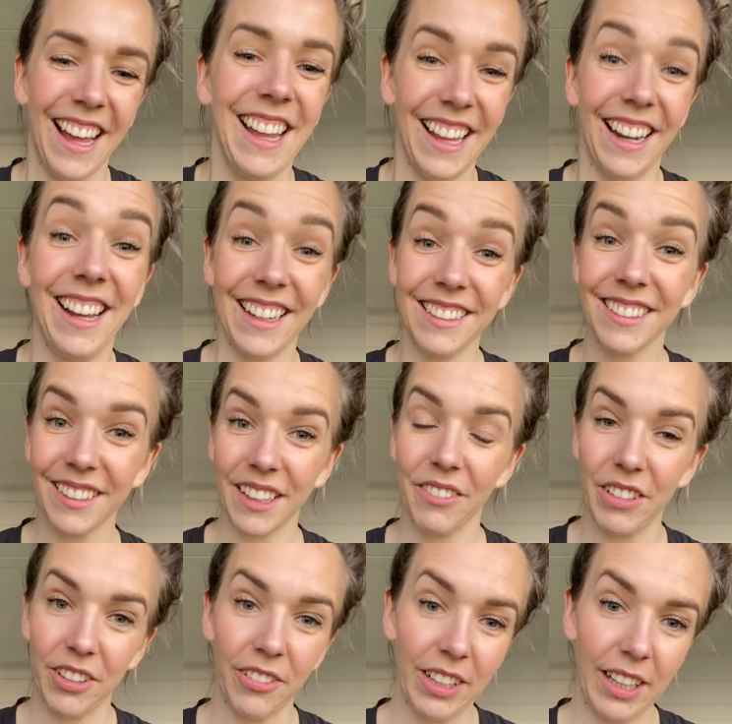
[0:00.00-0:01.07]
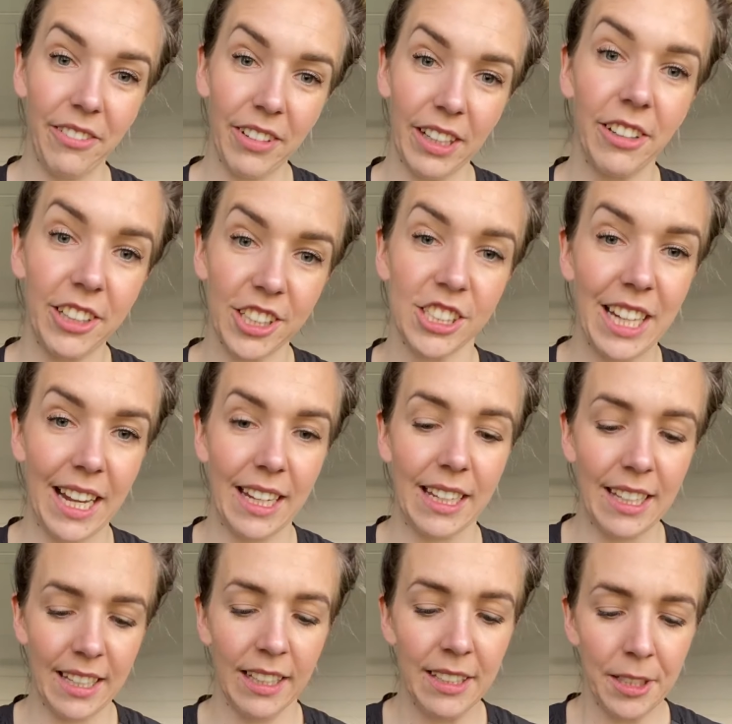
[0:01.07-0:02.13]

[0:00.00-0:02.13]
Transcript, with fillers: and I just give it a really rigorous shake.